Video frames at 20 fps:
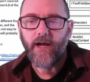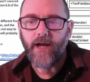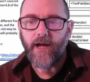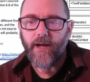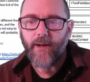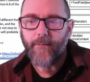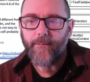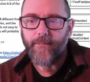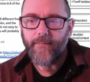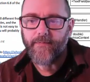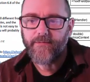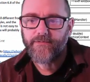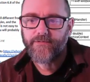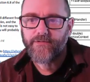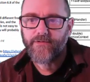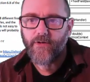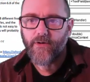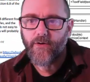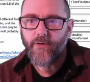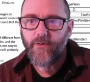
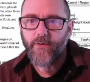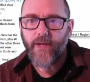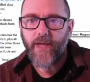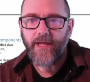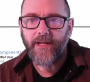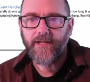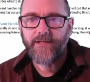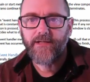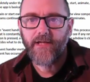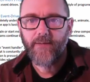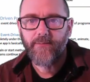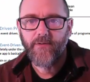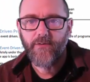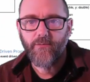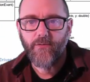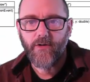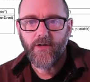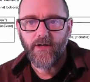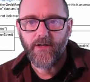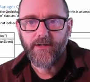So anytime
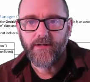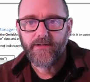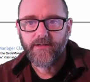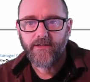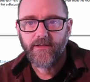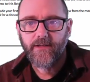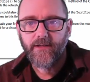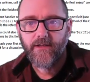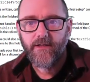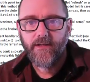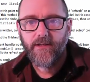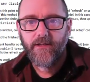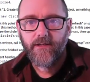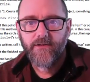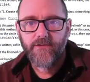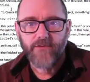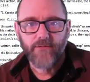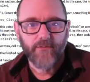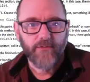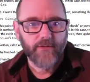you want.
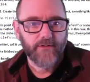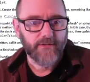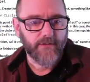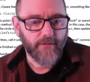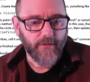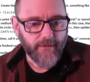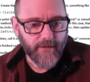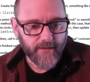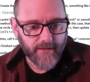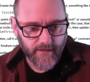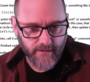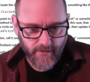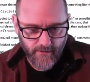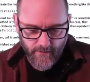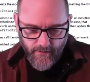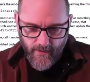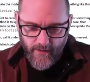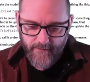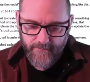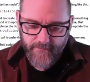So the thing
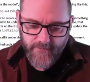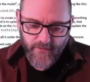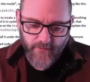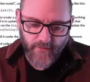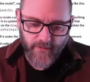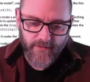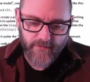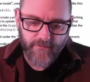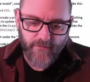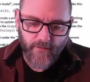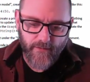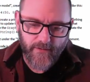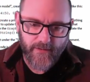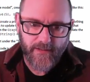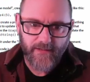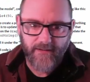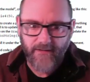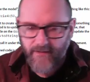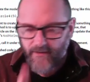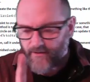to, okay, so what is
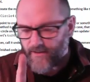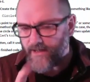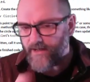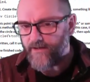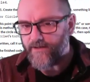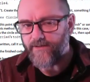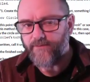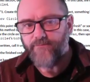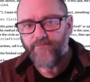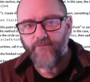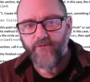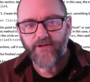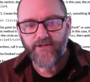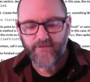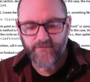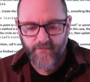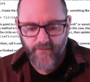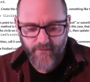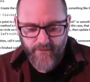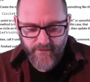hang on, what
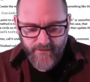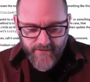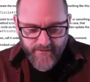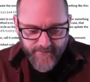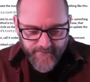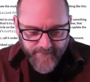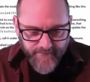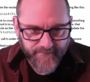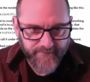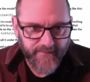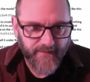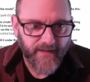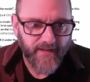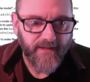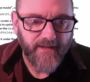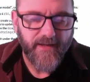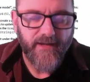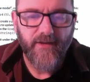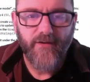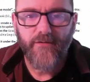is focus?
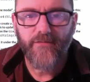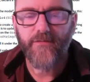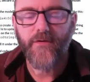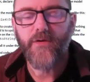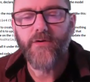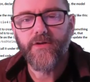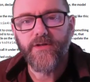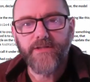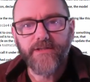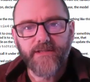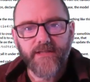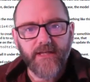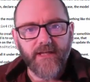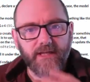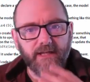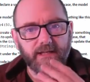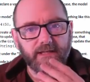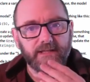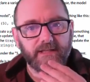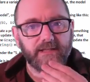Focus
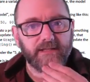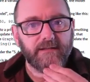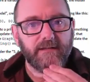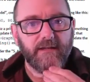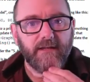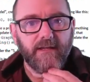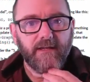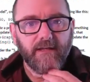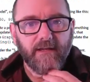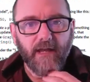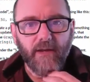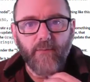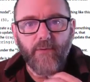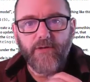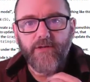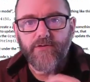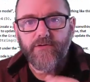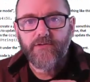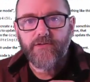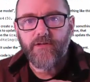is, okay,
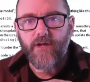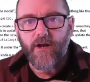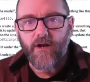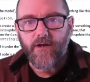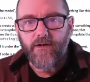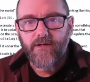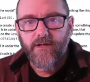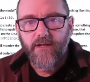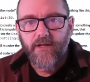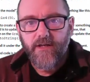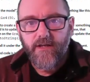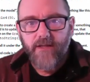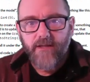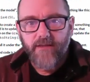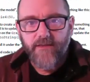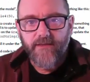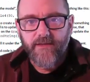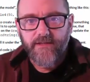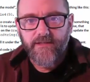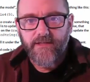when you start,
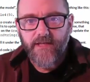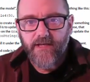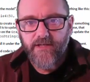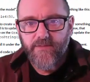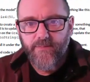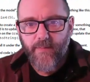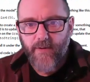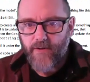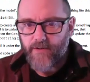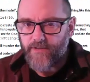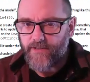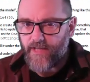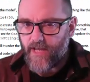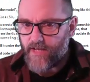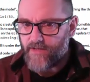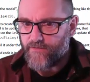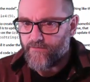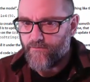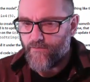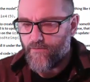this text box
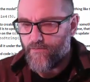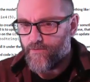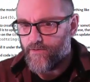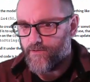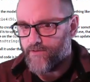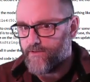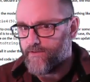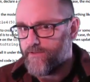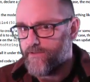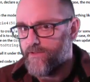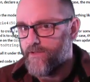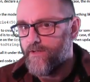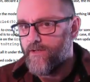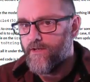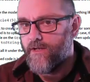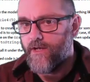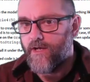has focus.